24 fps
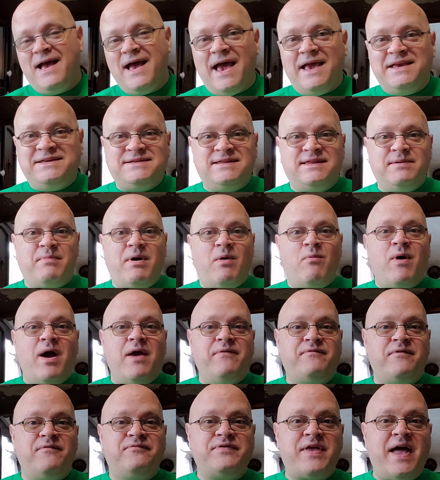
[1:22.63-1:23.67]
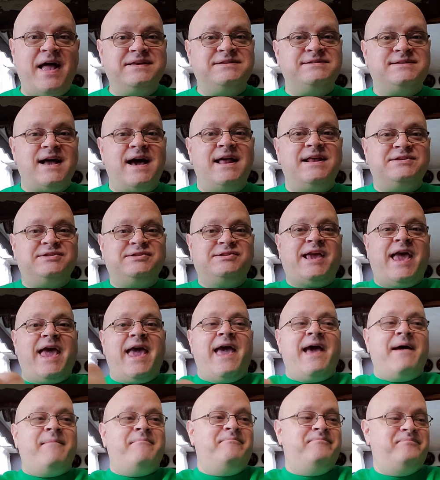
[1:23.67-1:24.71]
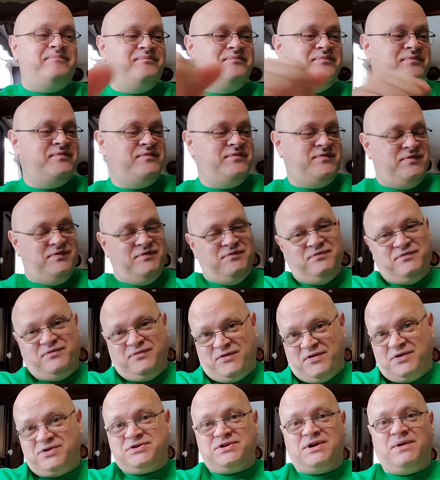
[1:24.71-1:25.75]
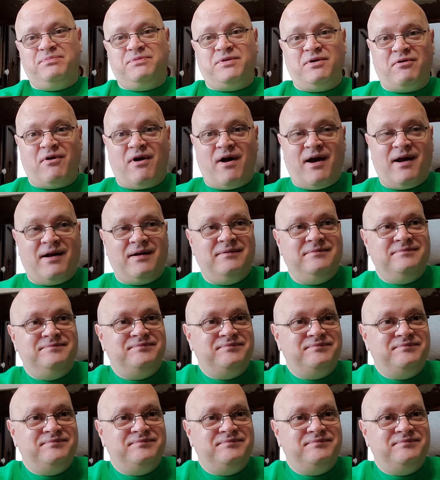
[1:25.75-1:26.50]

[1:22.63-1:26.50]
I said to my wife, if that's not a scam, there's something wrong.